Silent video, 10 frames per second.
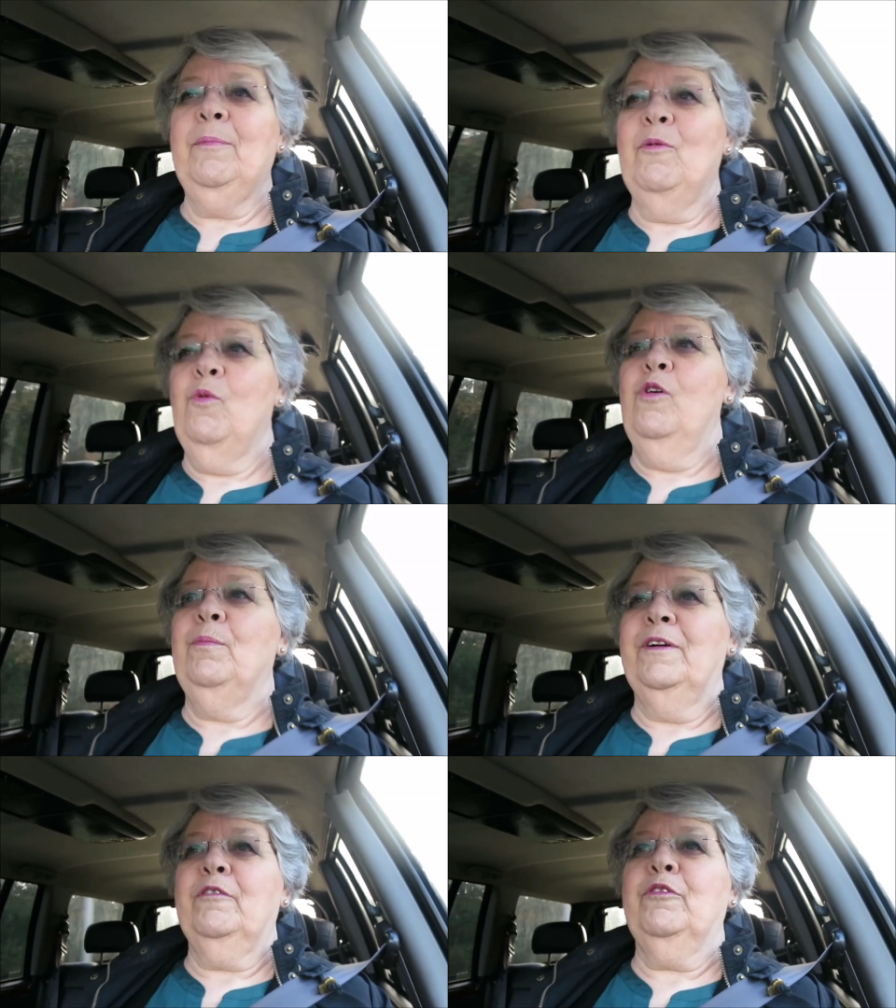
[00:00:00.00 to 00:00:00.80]
up at
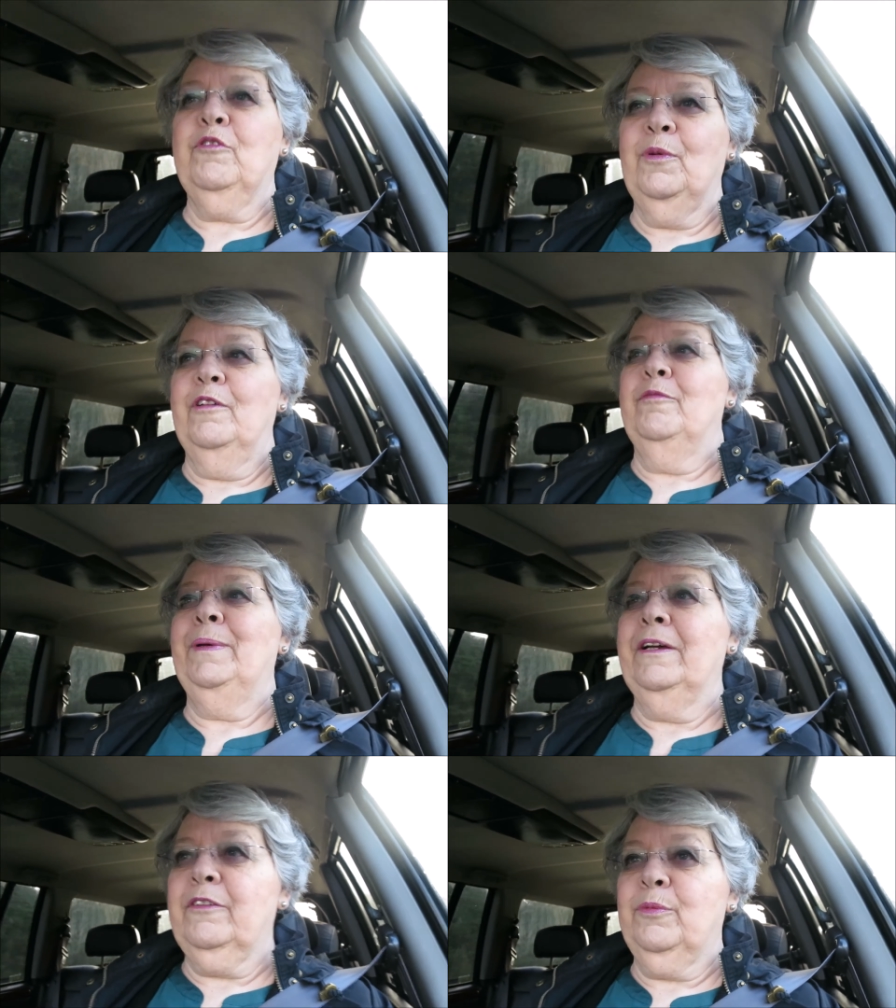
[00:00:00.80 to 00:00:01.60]
Walmart for 12
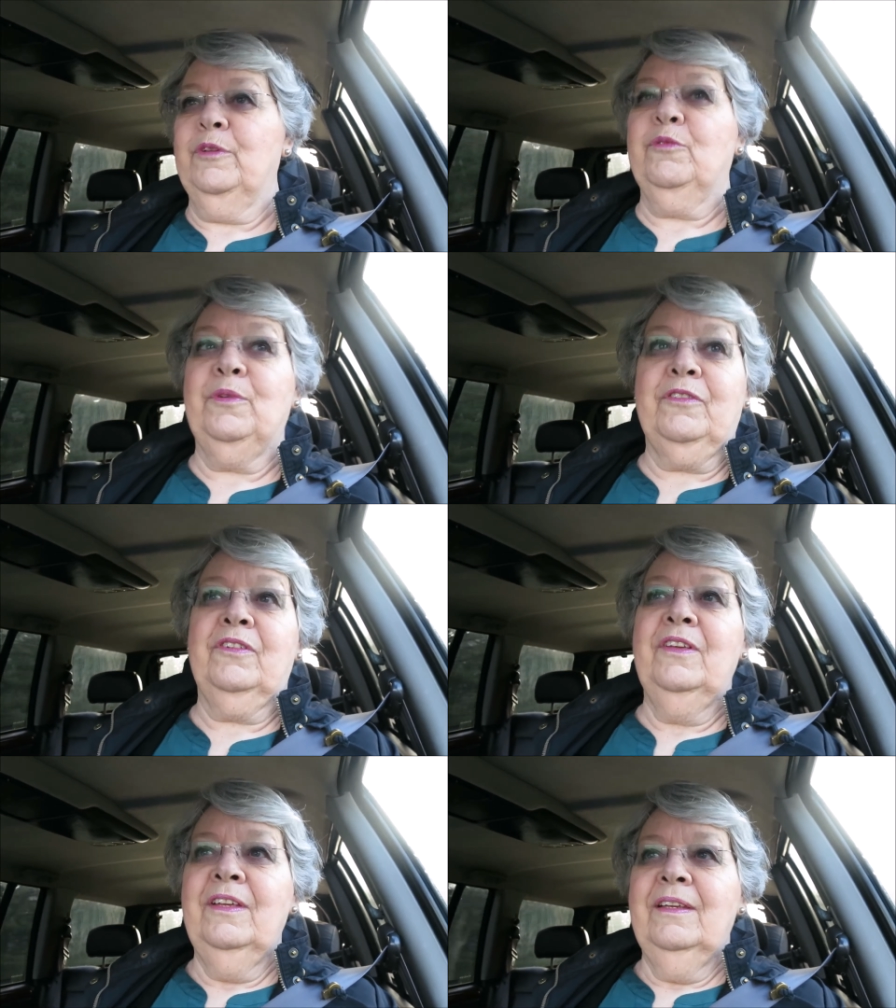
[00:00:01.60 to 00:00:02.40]
bucks, which
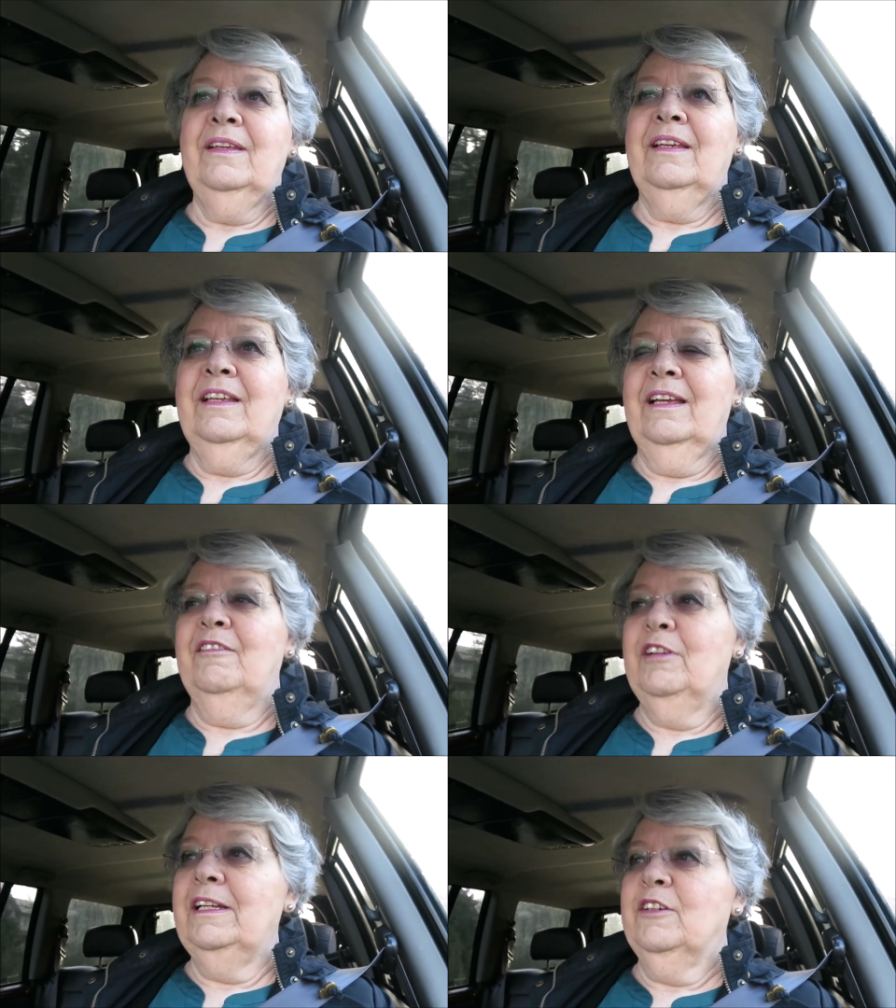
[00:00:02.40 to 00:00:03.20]
was
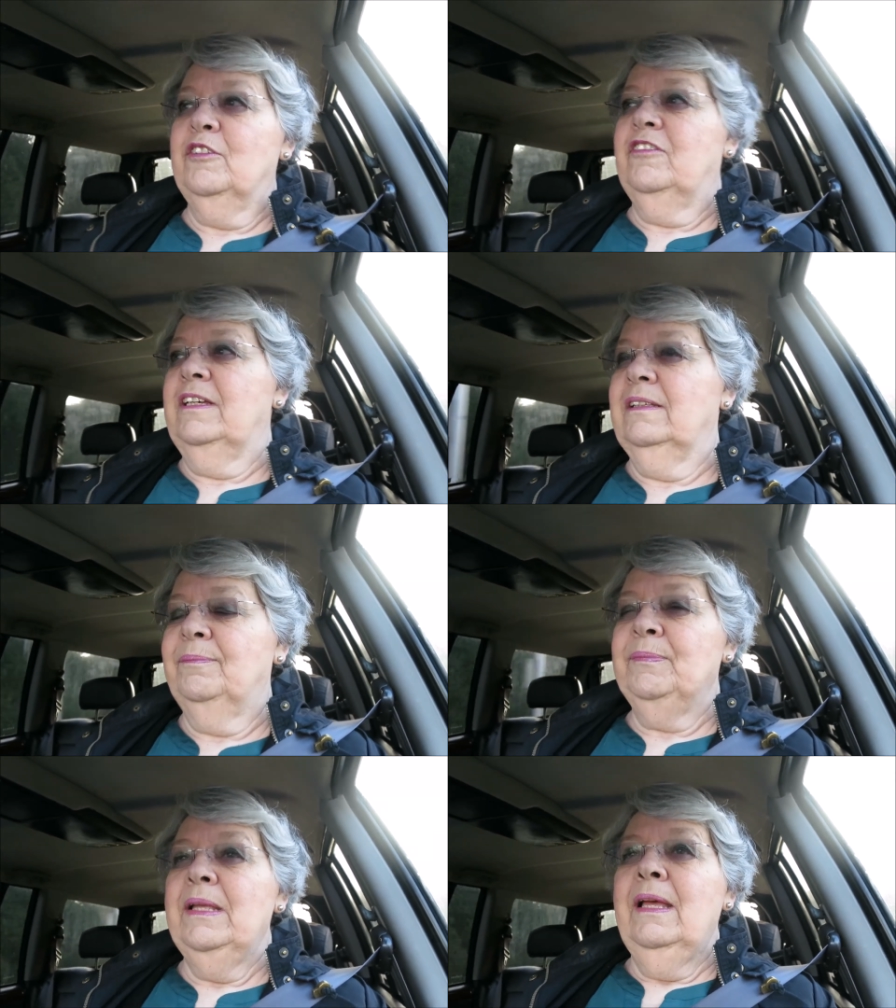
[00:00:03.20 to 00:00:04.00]
a really good deal.
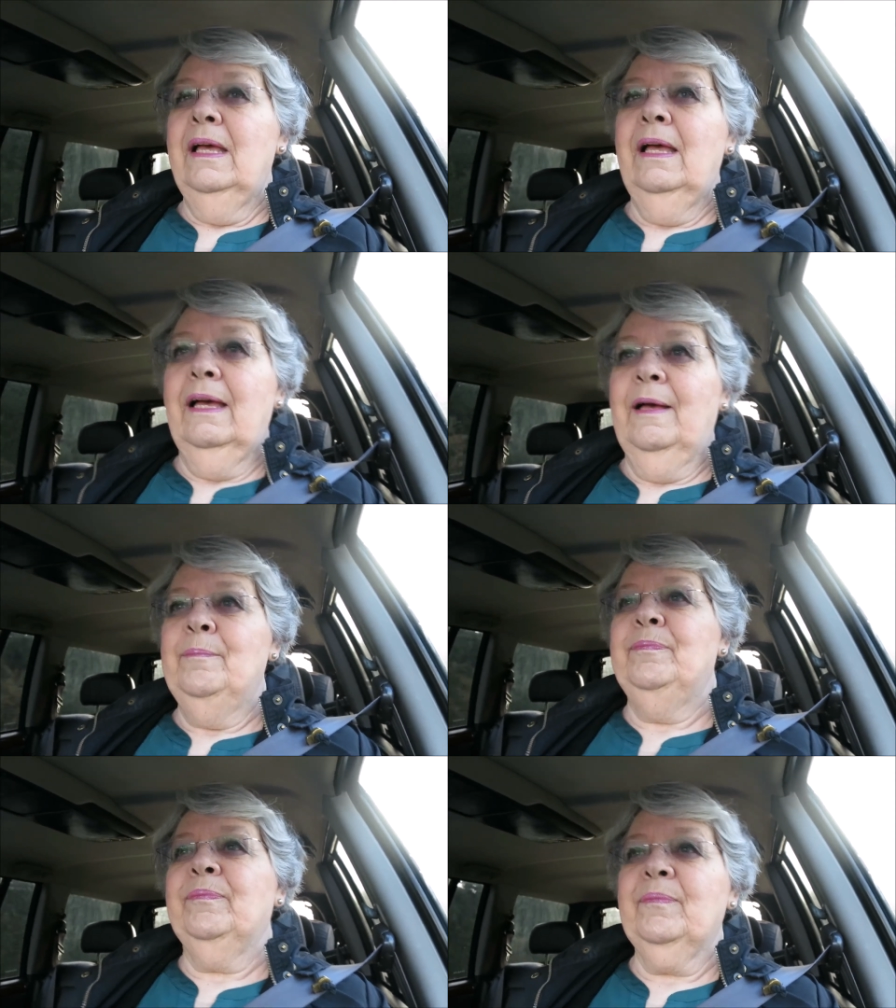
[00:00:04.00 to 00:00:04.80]

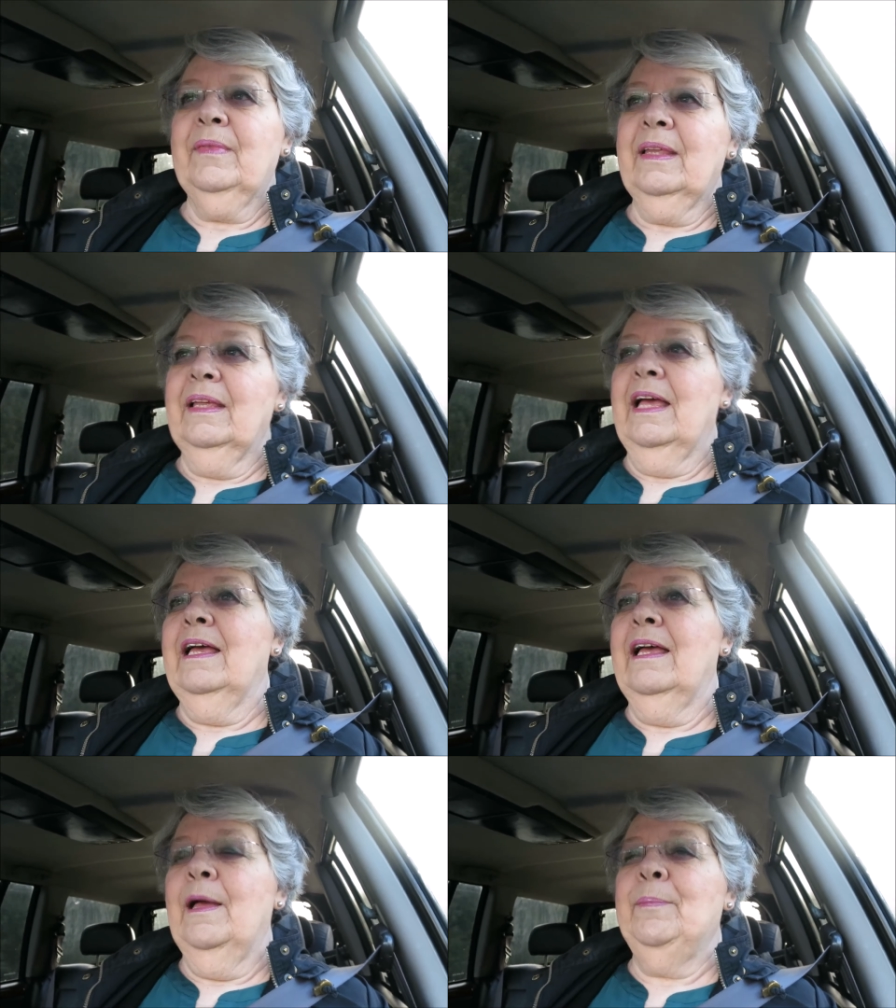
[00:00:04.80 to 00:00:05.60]
Um,
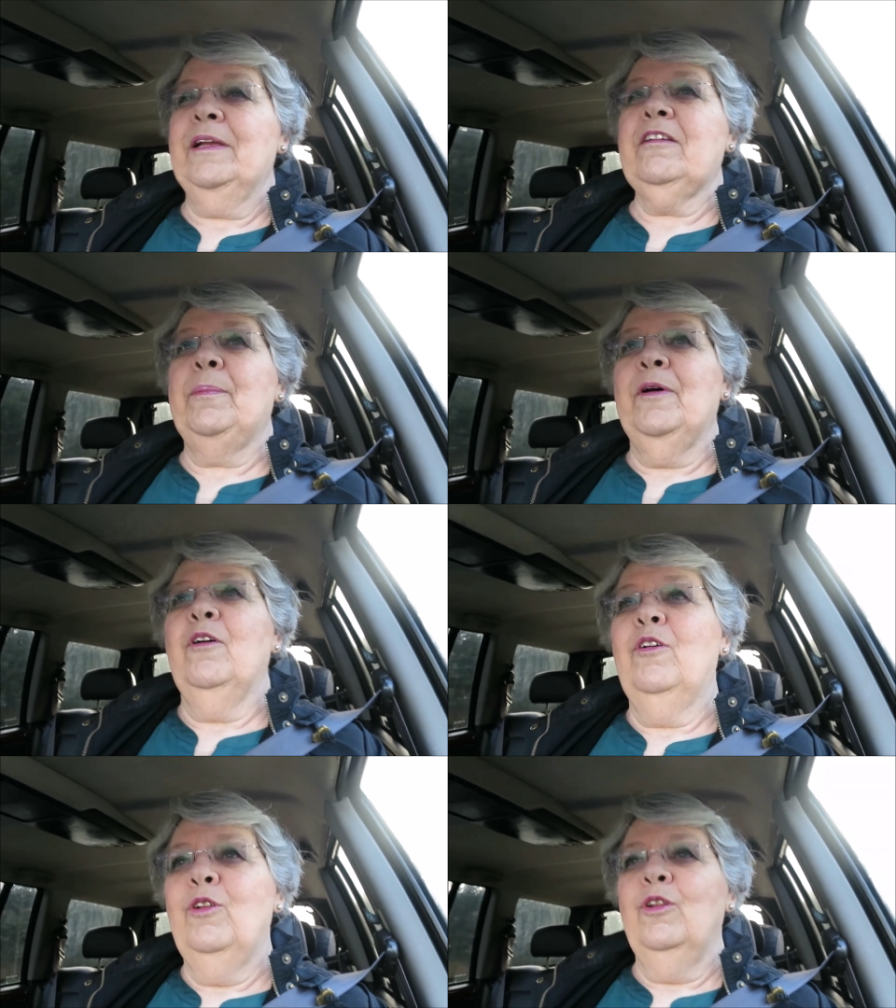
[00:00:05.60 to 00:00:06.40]
I picked up a
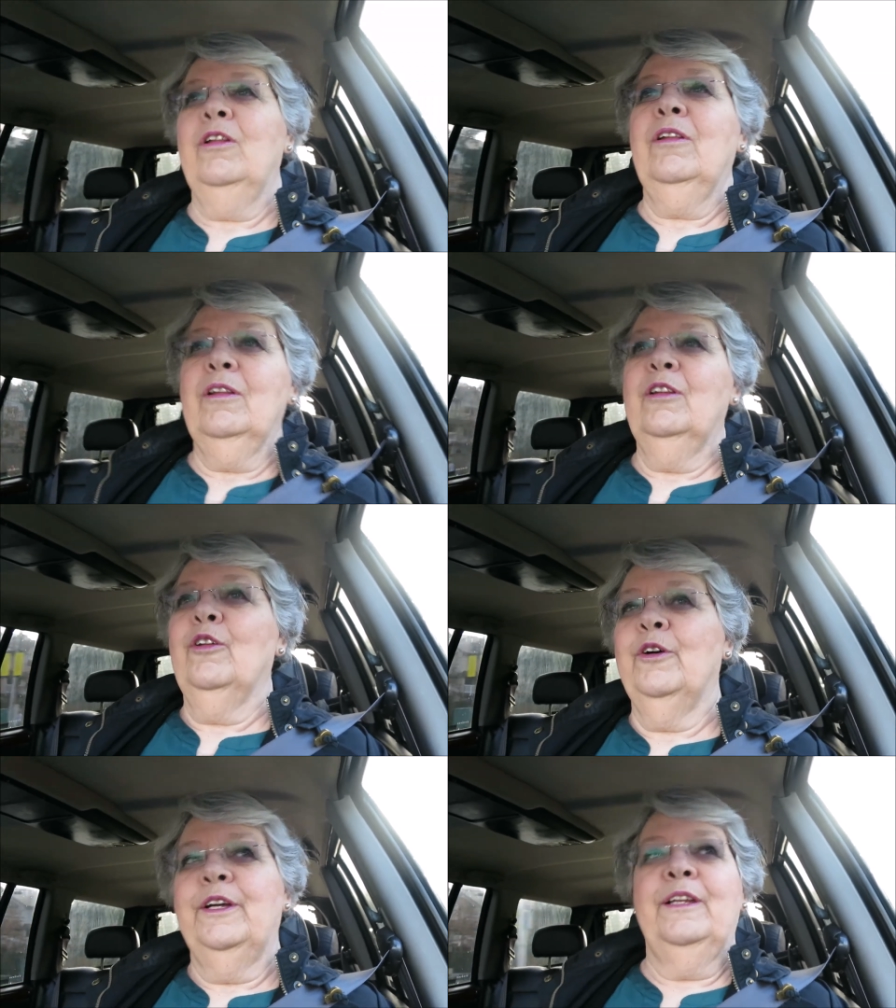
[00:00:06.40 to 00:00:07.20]
whole
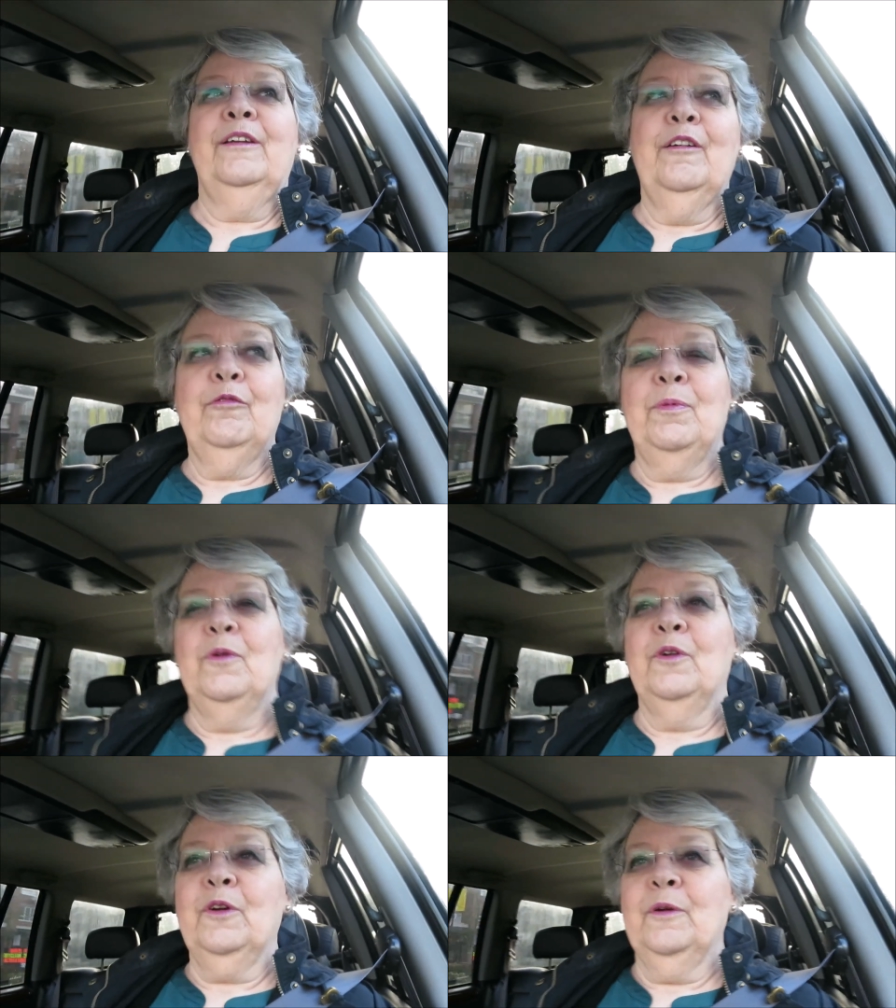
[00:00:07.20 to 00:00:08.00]
loin of
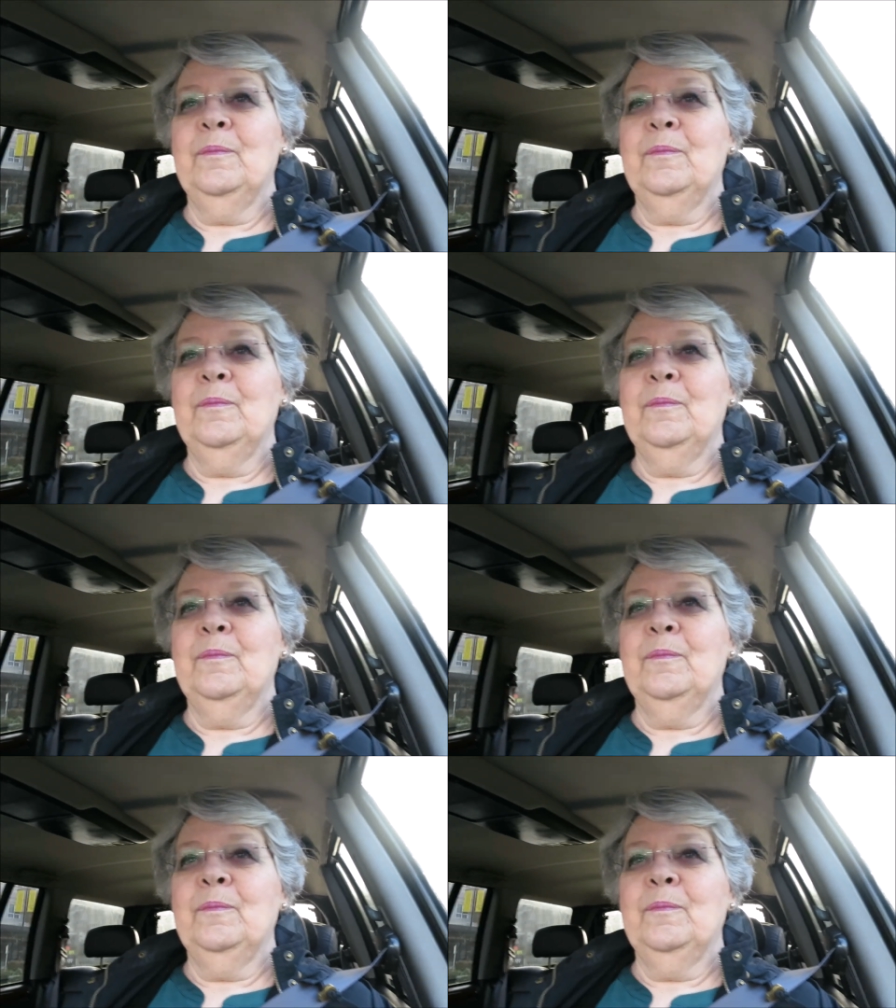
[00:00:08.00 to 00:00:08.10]
pork.